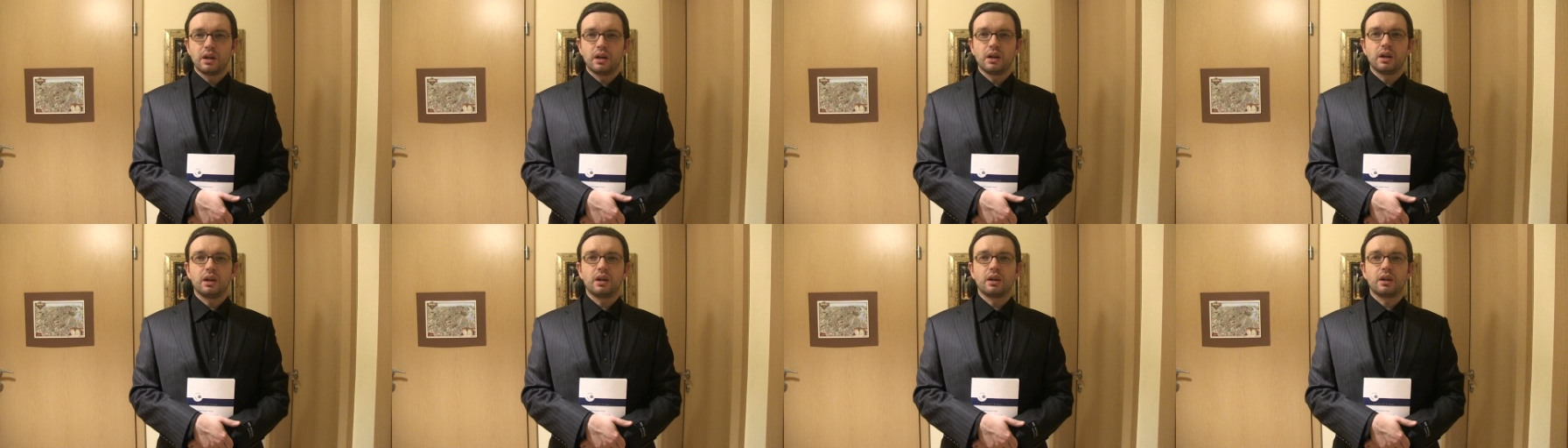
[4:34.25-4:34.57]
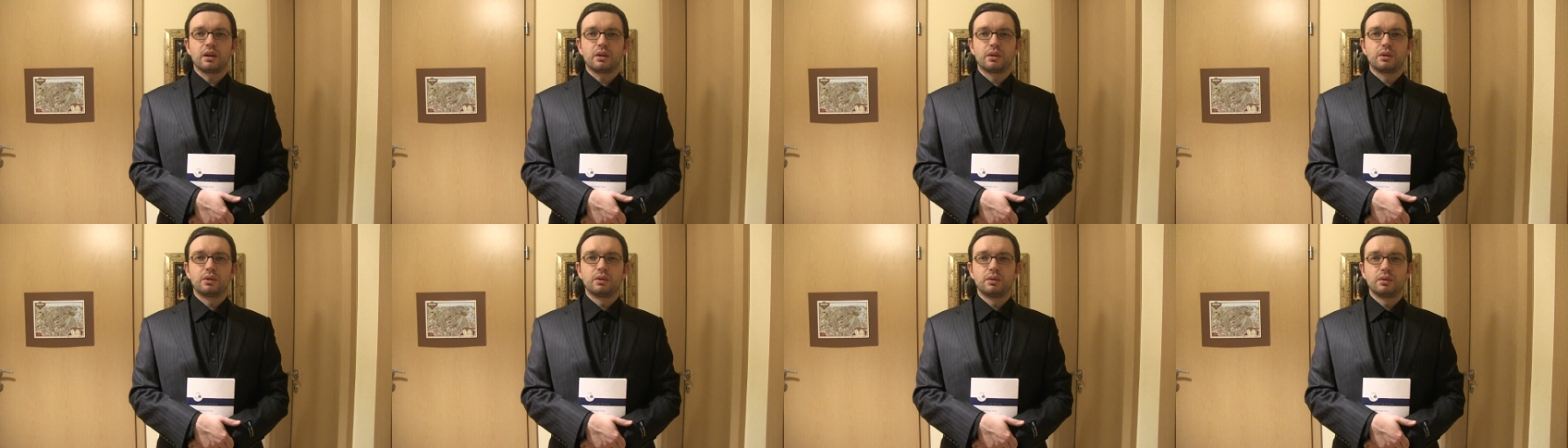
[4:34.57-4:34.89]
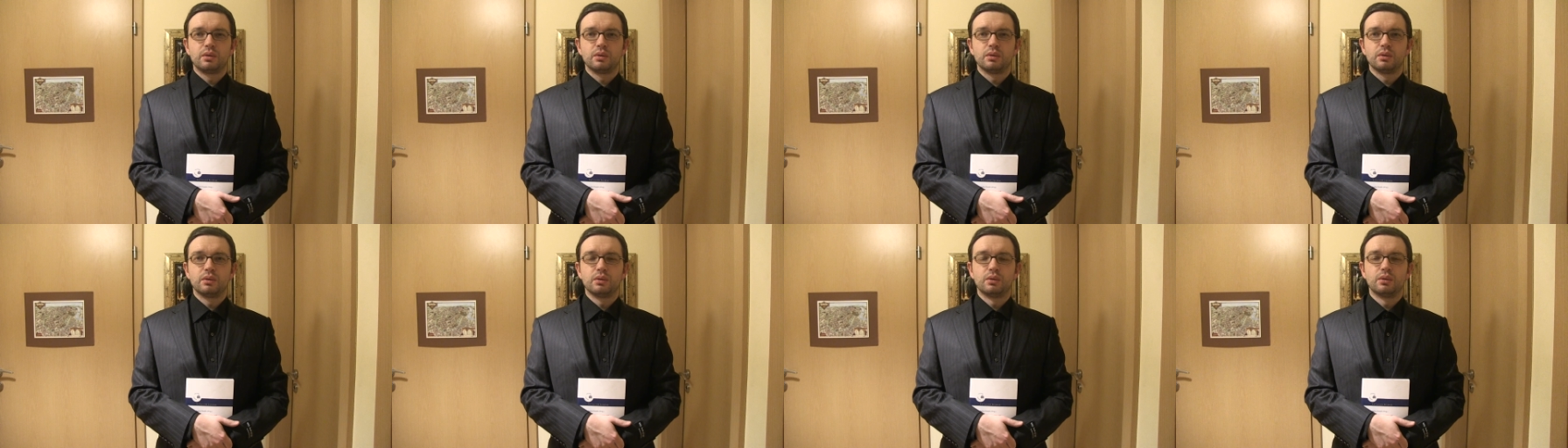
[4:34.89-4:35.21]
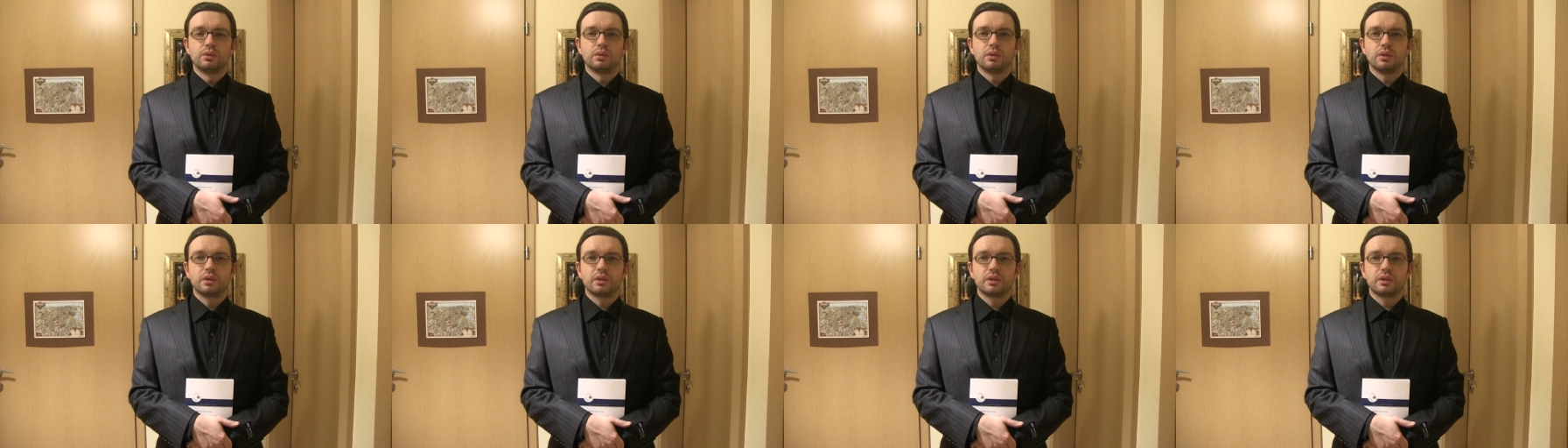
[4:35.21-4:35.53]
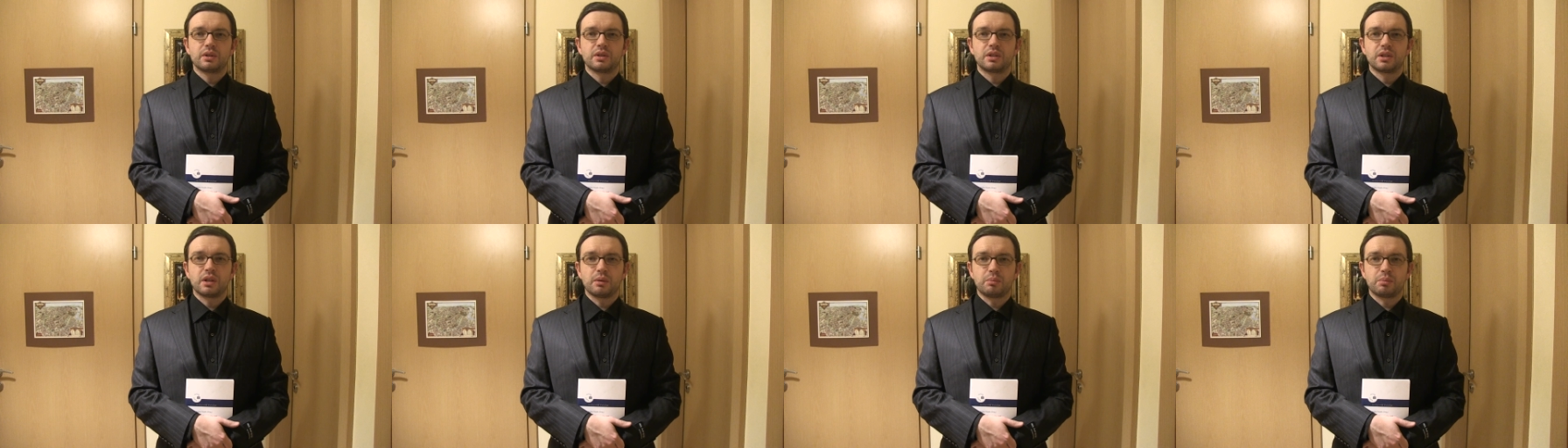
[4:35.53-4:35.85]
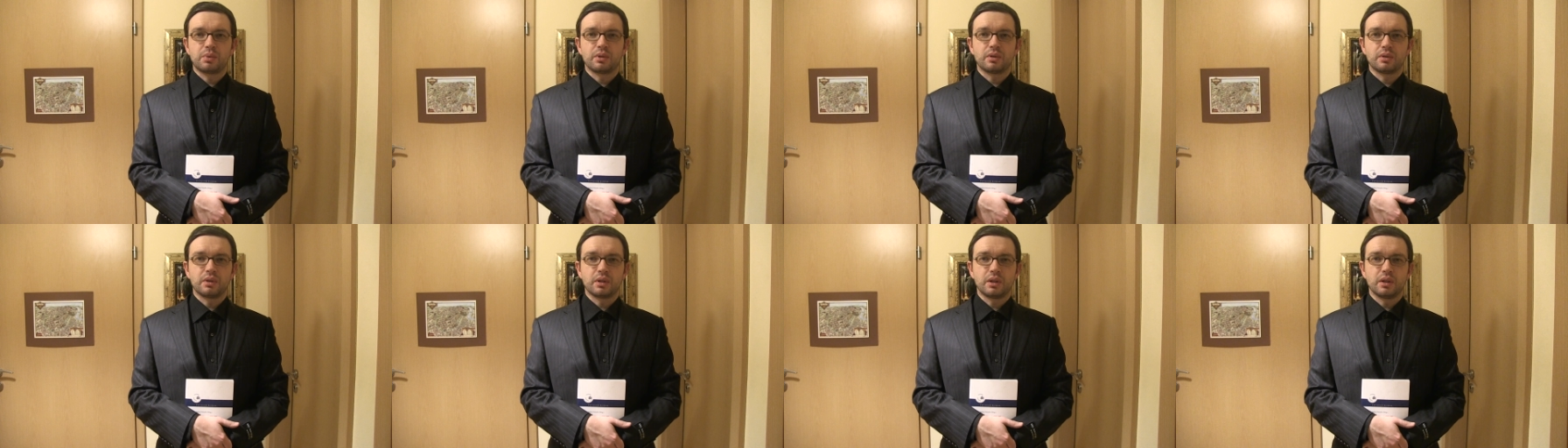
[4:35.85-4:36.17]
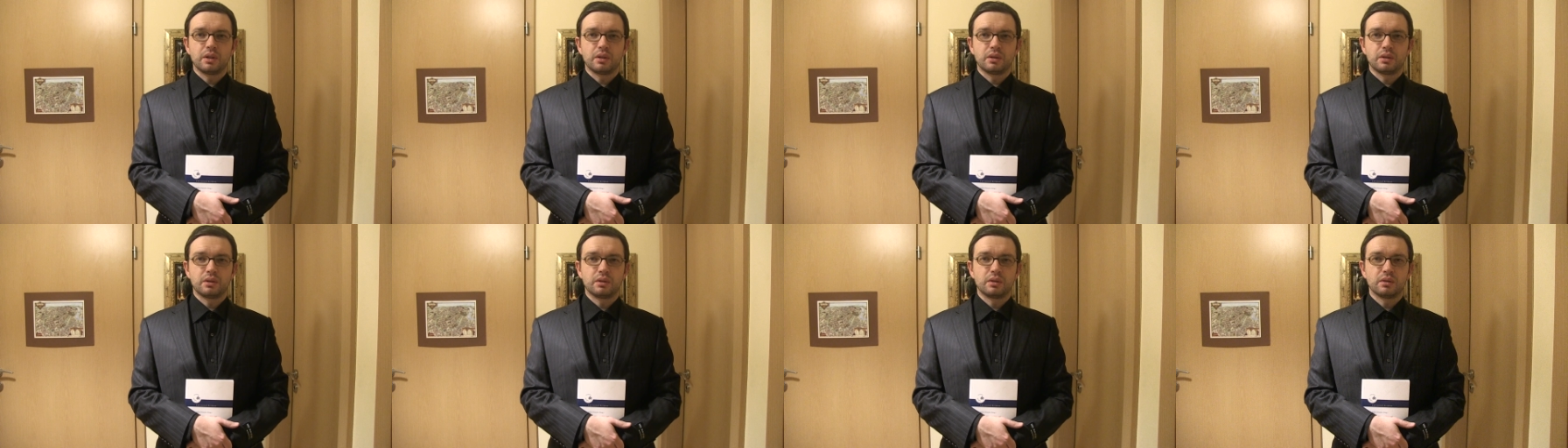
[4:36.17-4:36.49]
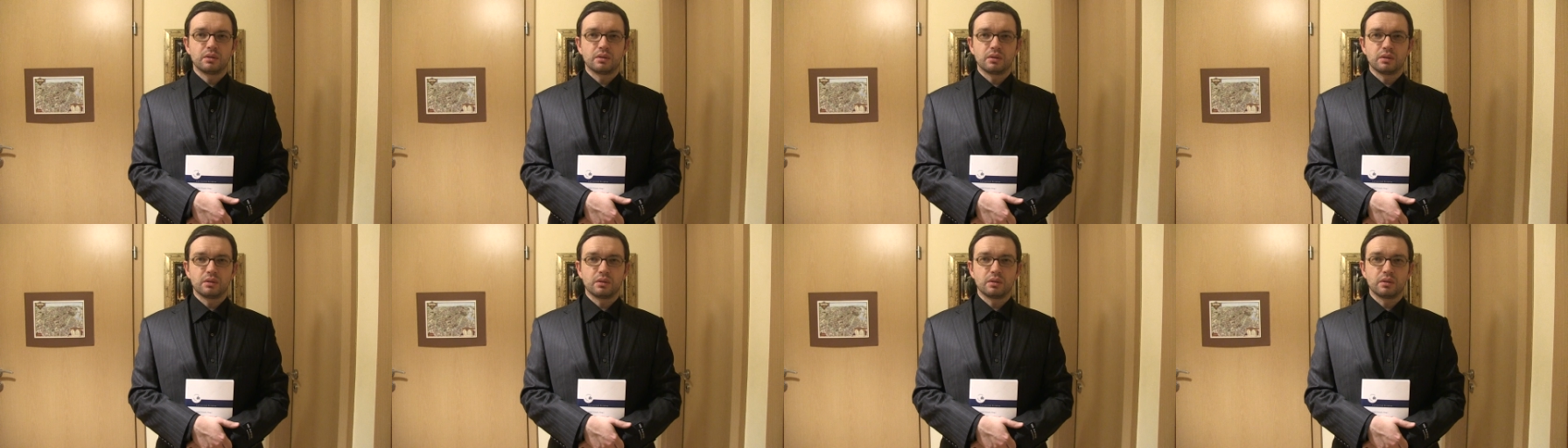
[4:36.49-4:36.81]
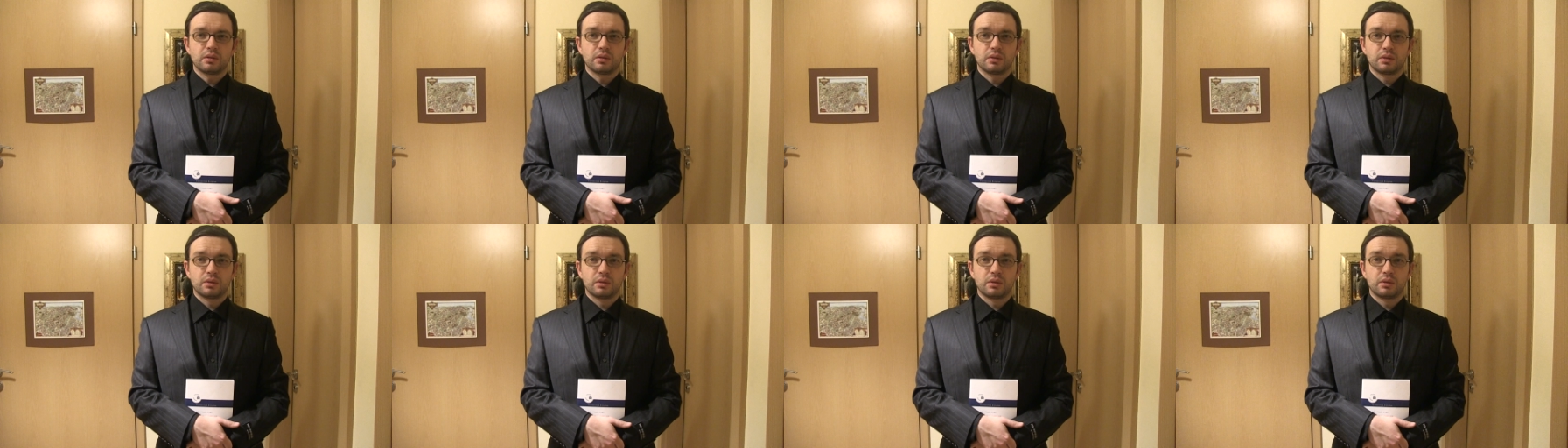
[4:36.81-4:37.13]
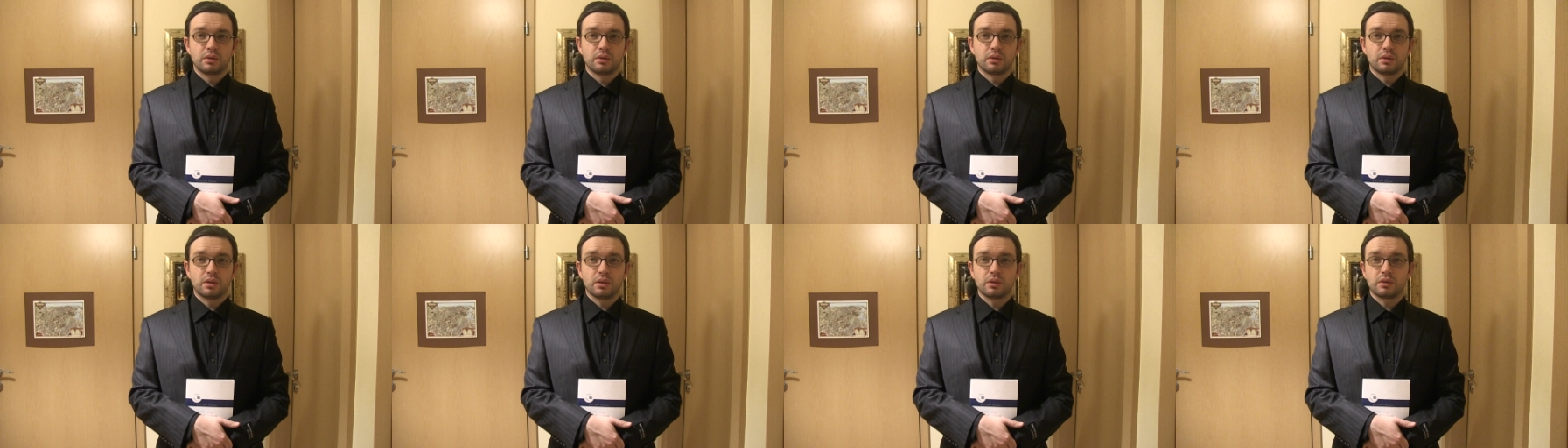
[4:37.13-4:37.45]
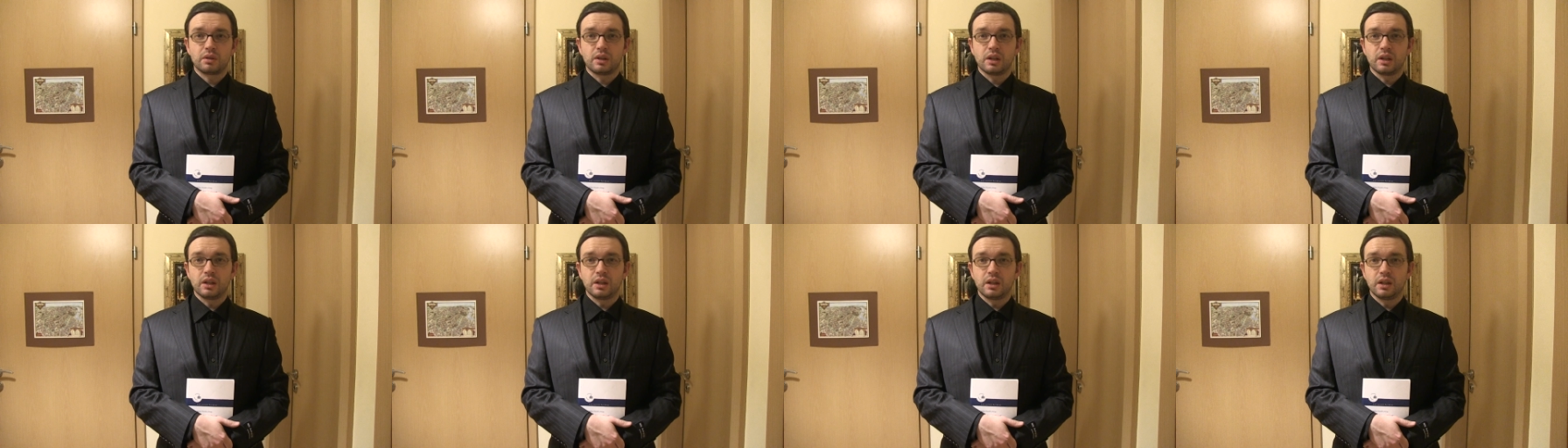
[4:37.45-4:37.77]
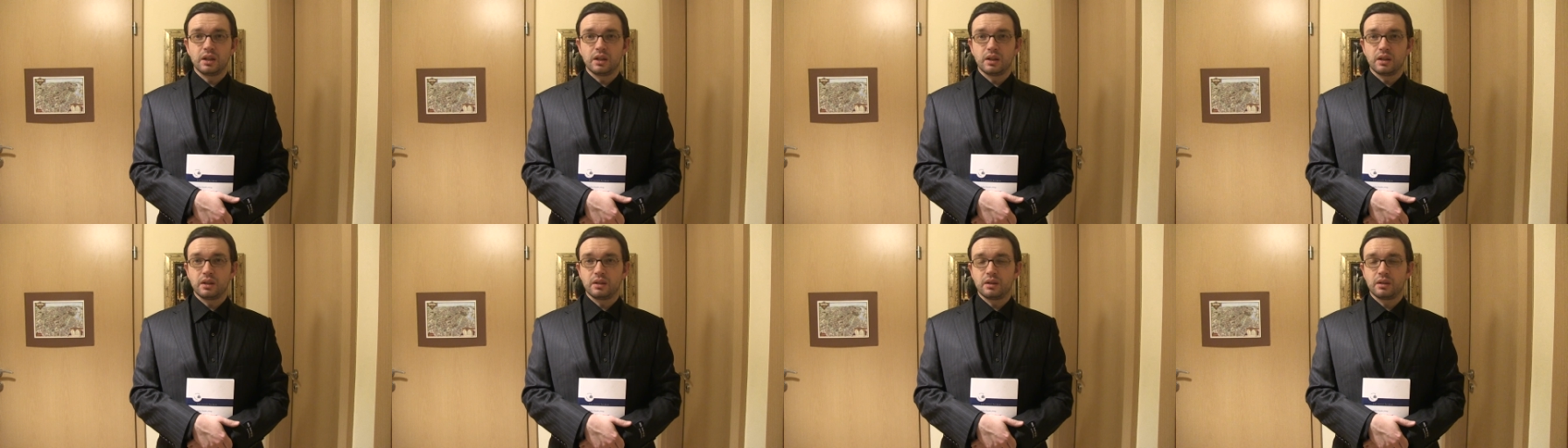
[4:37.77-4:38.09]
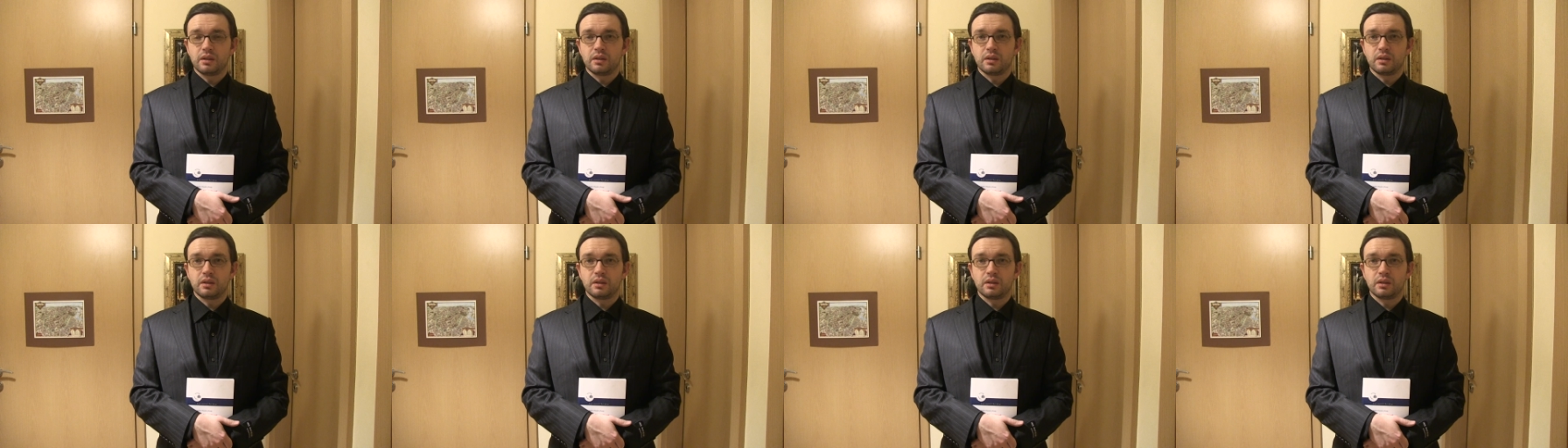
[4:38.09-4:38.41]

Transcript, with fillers: are two separate, totally uh,